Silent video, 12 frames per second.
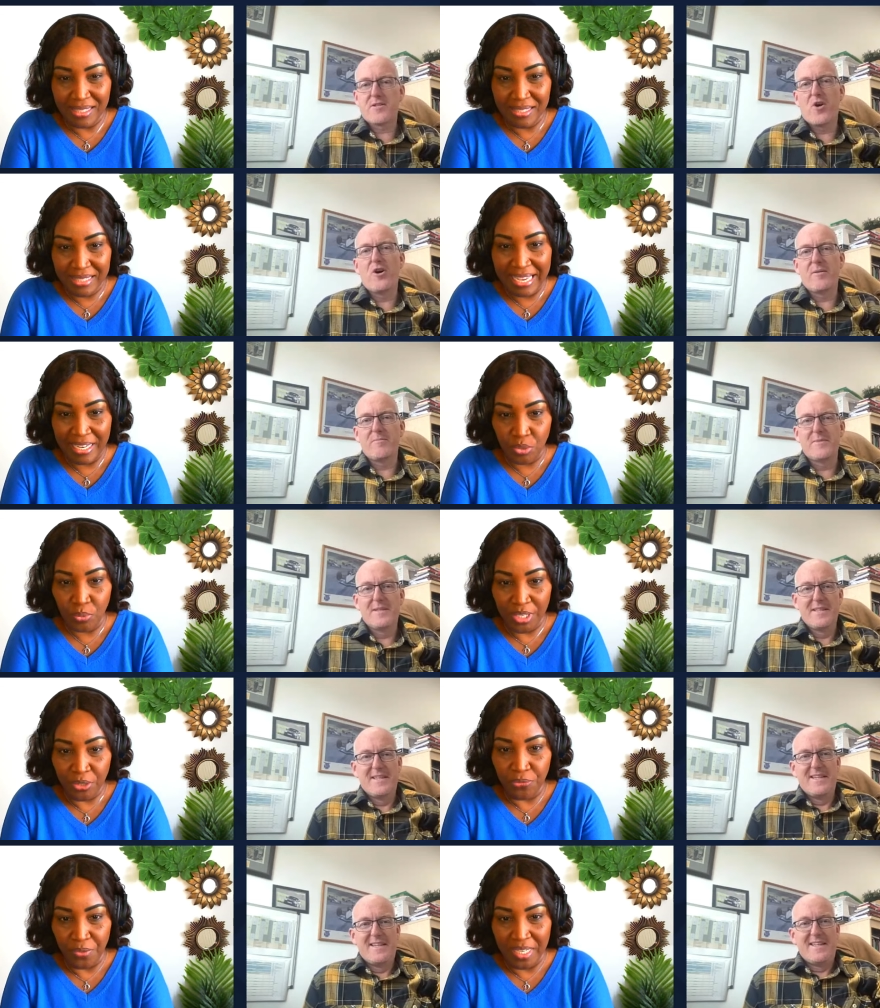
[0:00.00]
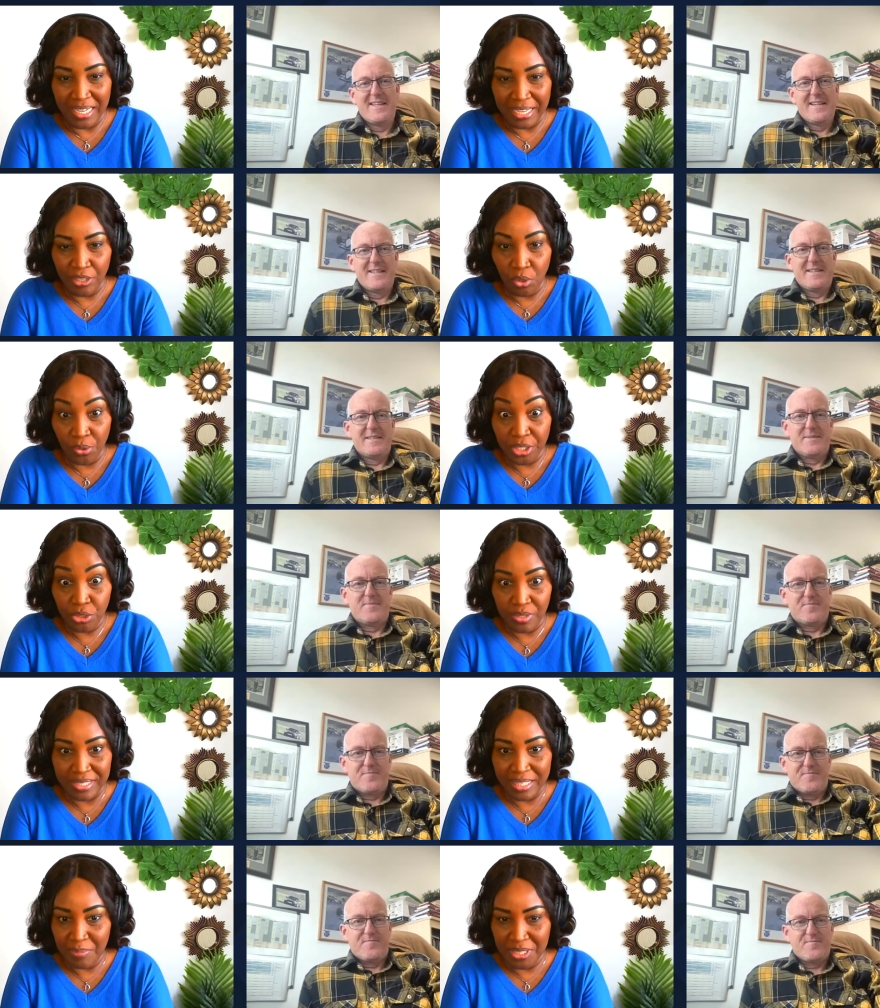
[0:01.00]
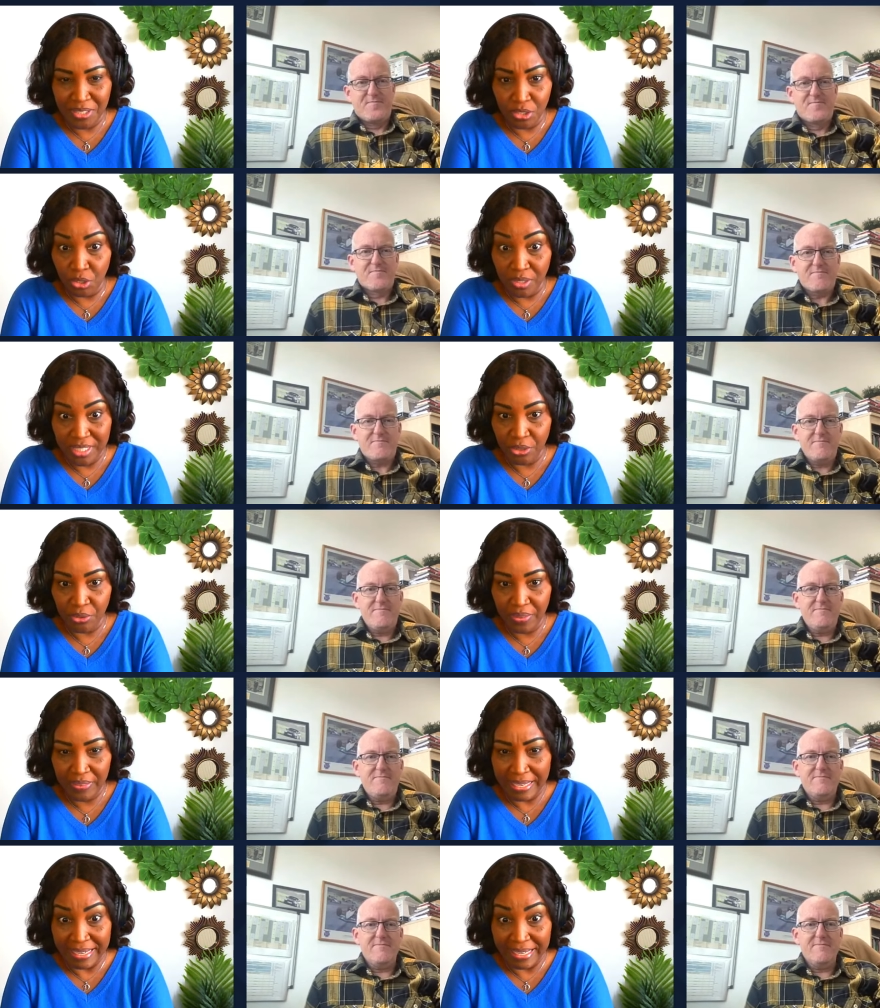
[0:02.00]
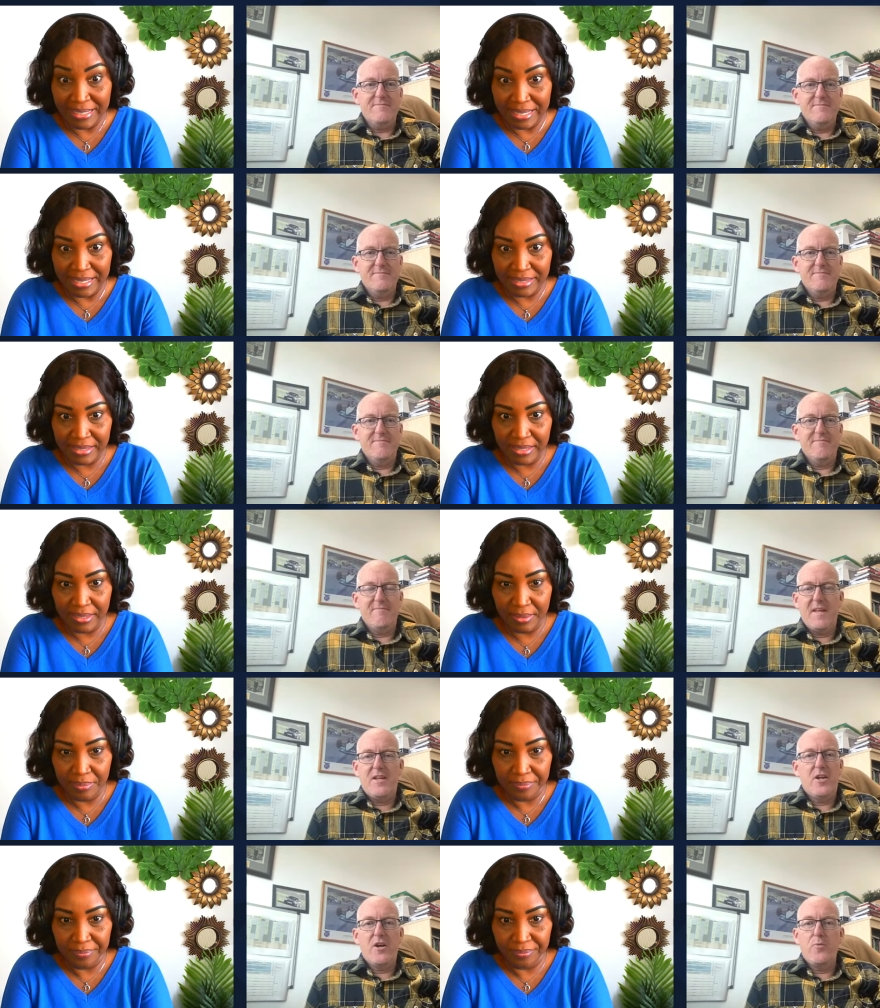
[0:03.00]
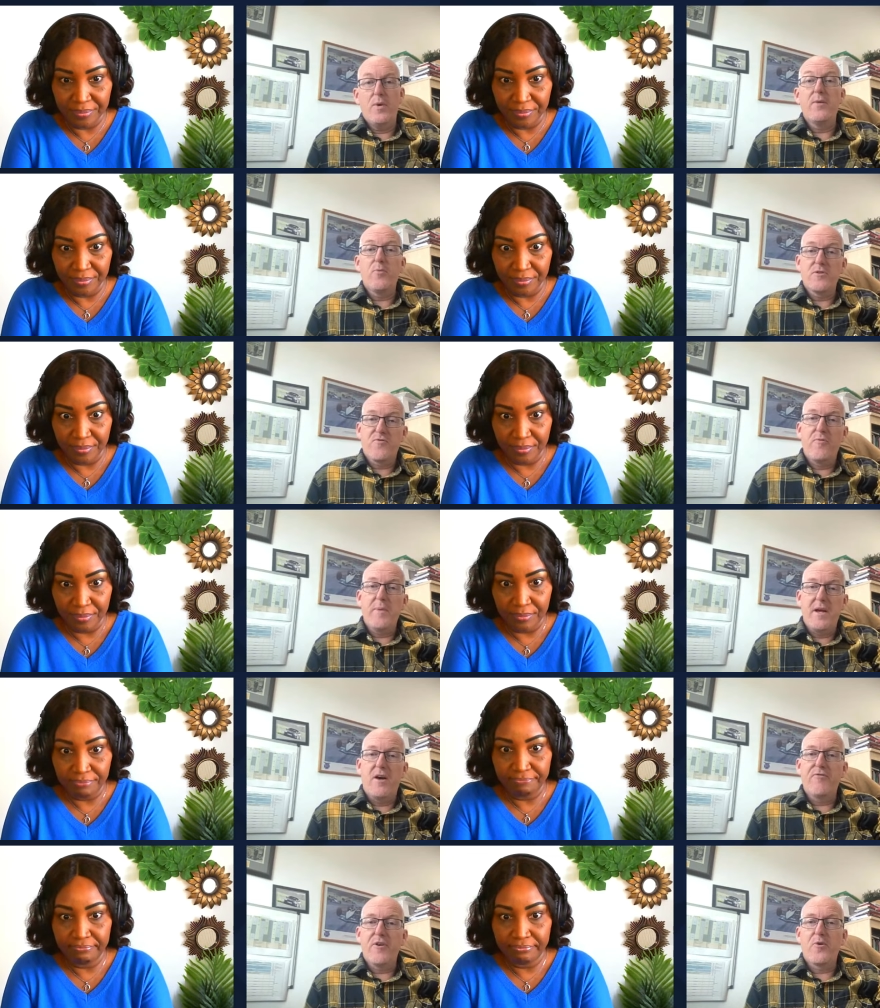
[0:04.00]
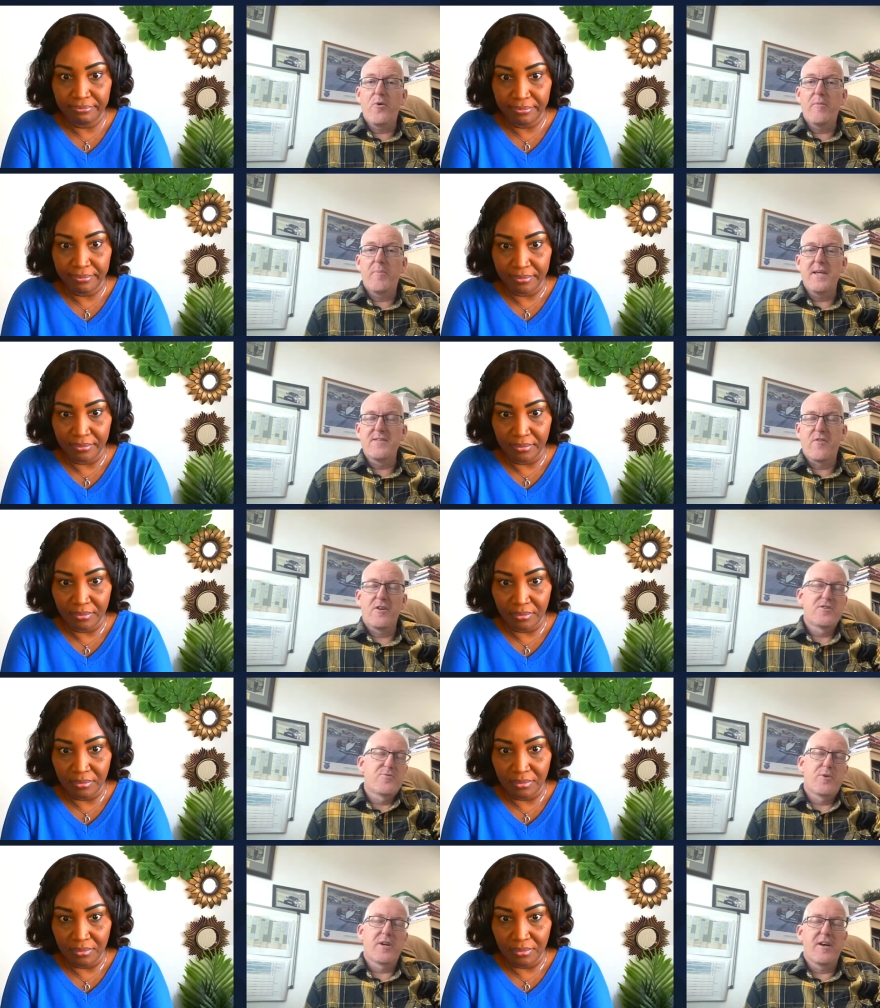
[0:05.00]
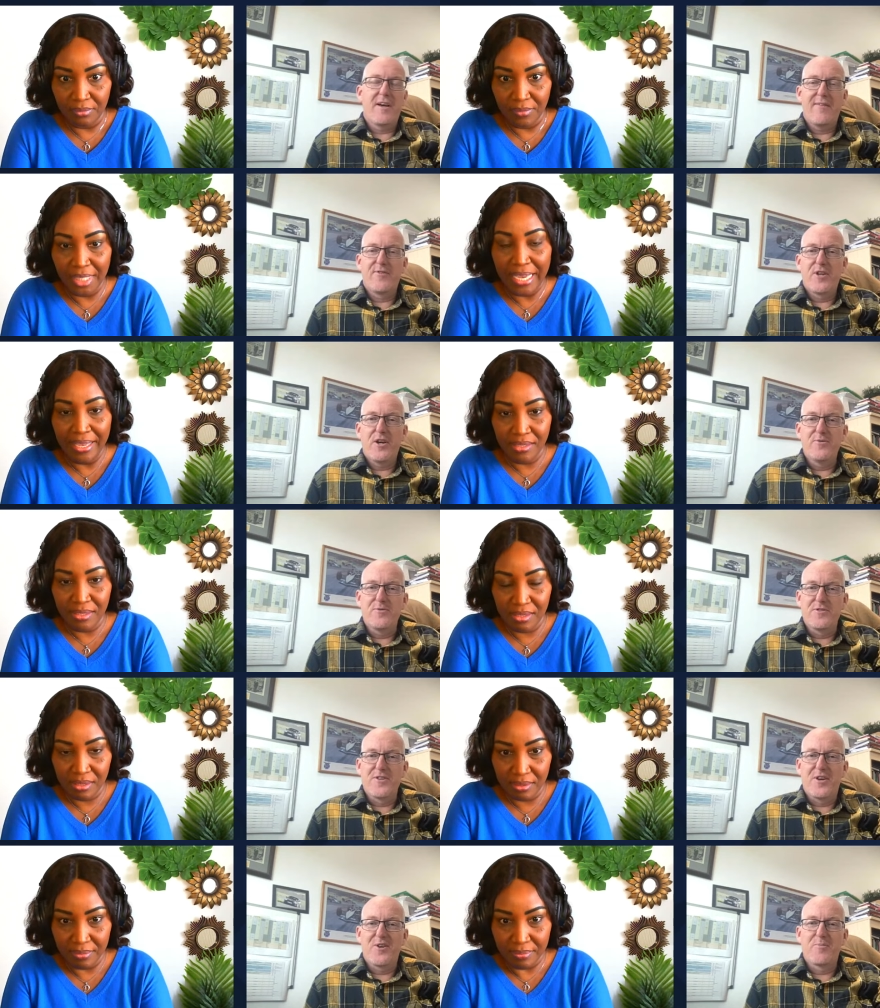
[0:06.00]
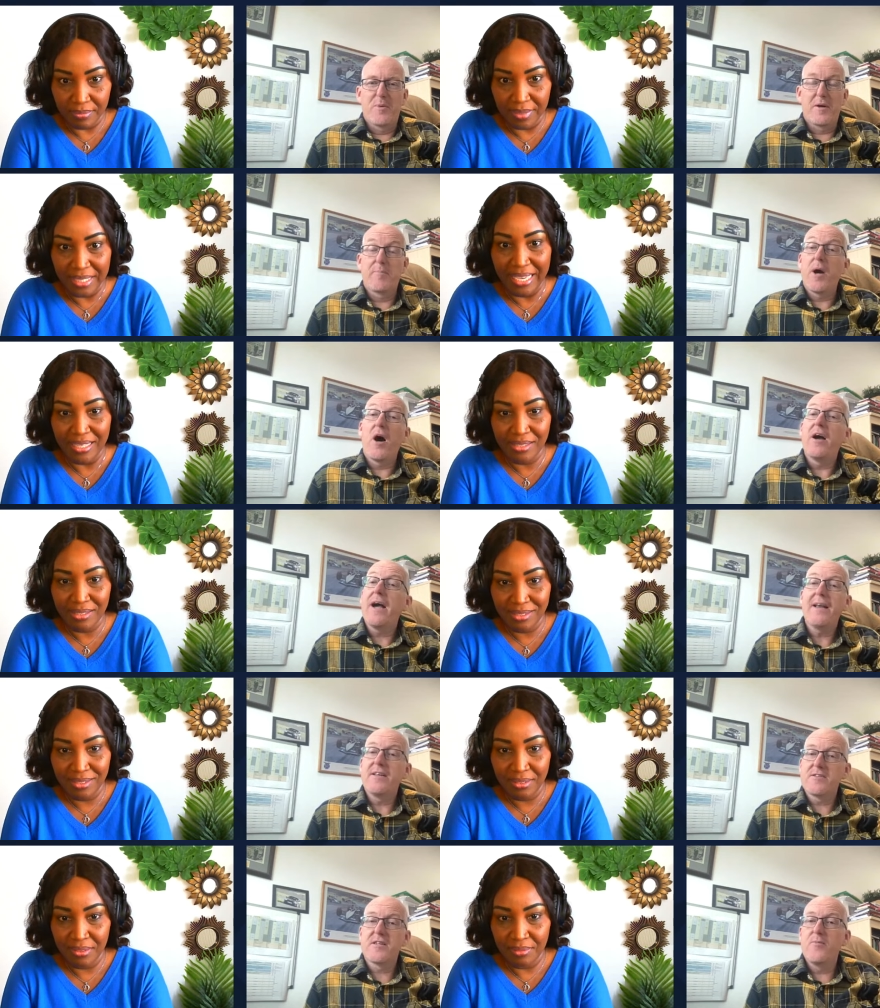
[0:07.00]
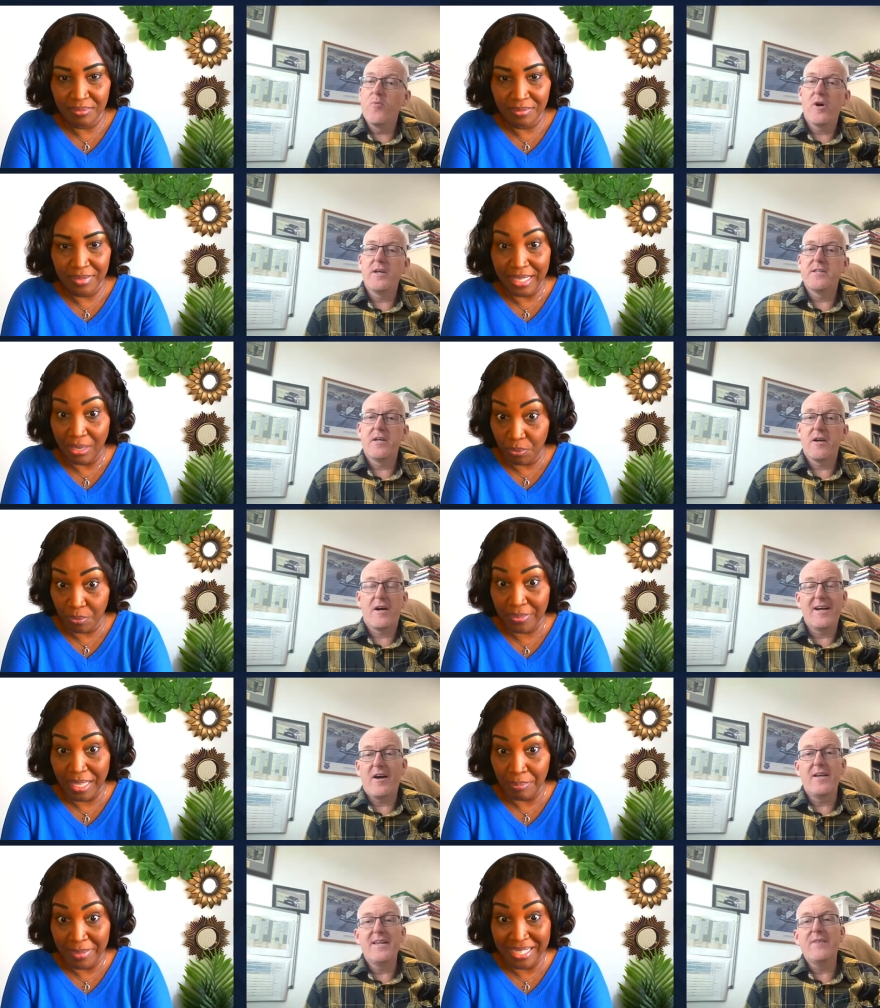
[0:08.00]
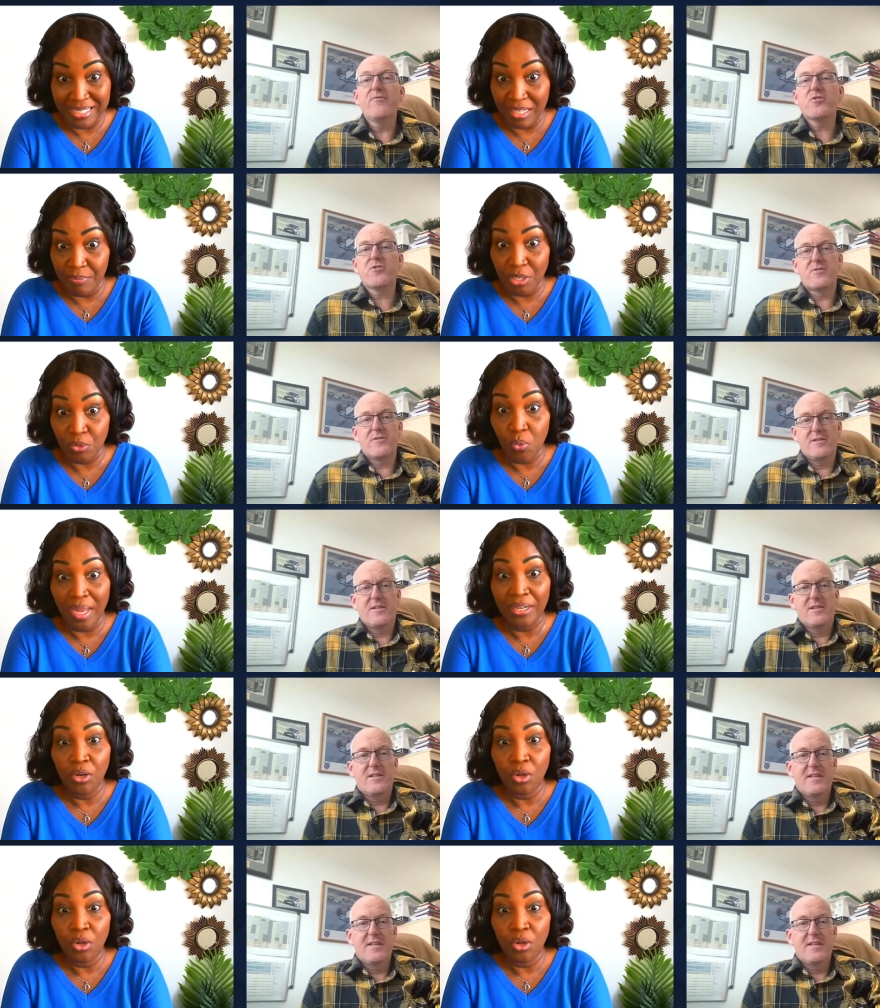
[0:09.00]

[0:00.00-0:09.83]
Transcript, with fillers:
Speaker 1: stage when you feel like going to sleep it's not a good thing is it
Speaker 2: no well it was for me i felt quite peaceful i just want to go have yes. a dose you know but yes. but i hadn't seen what that, i'd done that I, might I, have
Speaker 1: been one